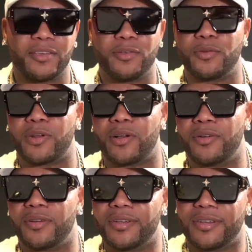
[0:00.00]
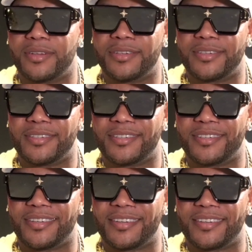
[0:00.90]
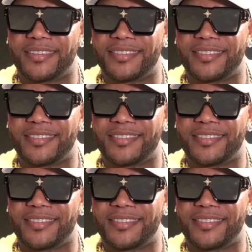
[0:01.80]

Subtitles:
I always wanted to thank you for that, bro.